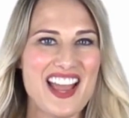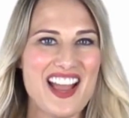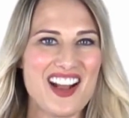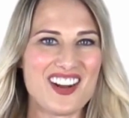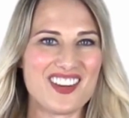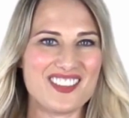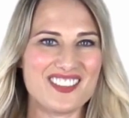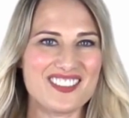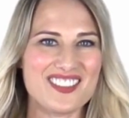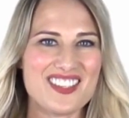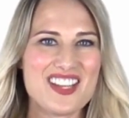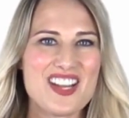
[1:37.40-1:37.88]

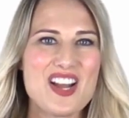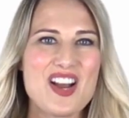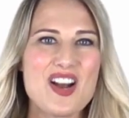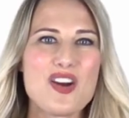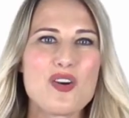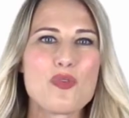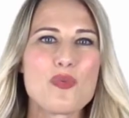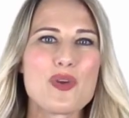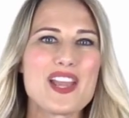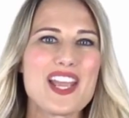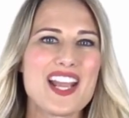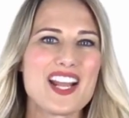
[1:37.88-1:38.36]
now.
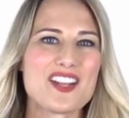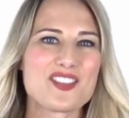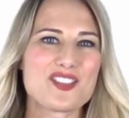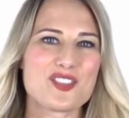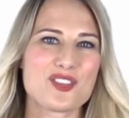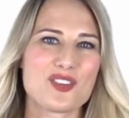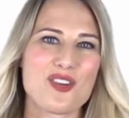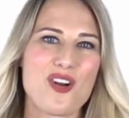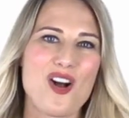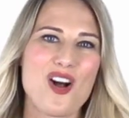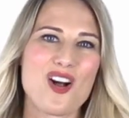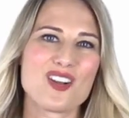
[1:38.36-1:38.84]
We
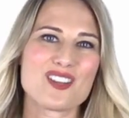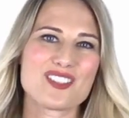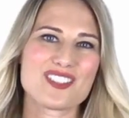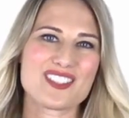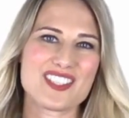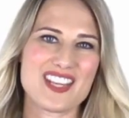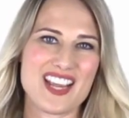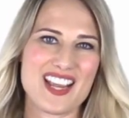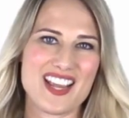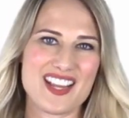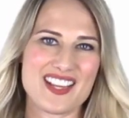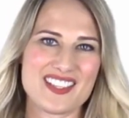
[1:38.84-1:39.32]
answer
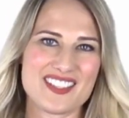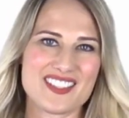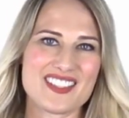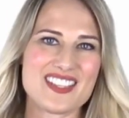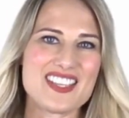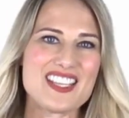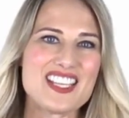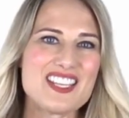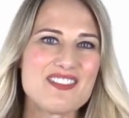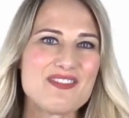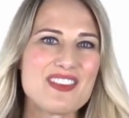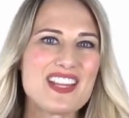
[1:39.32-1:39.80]
calls
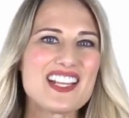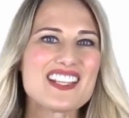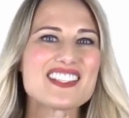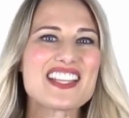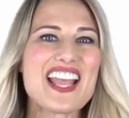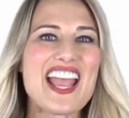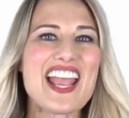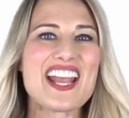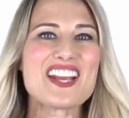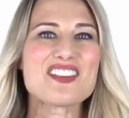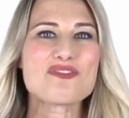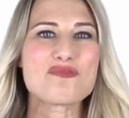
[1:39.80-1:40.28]
days,
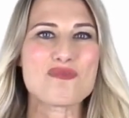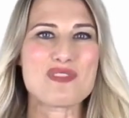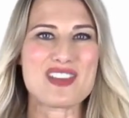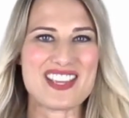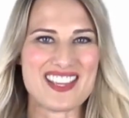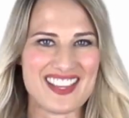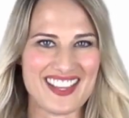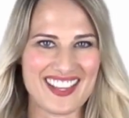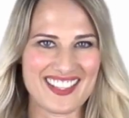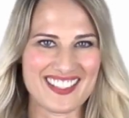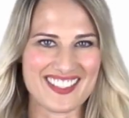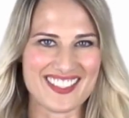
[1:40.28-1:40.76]
evenings, and
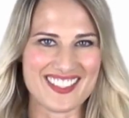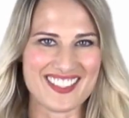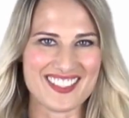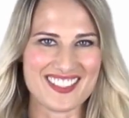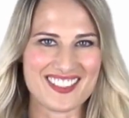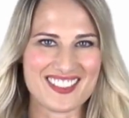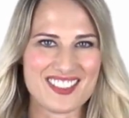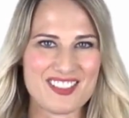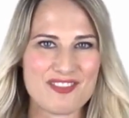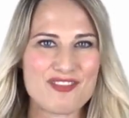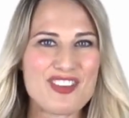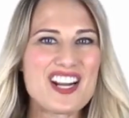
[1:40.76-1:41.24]
weekends.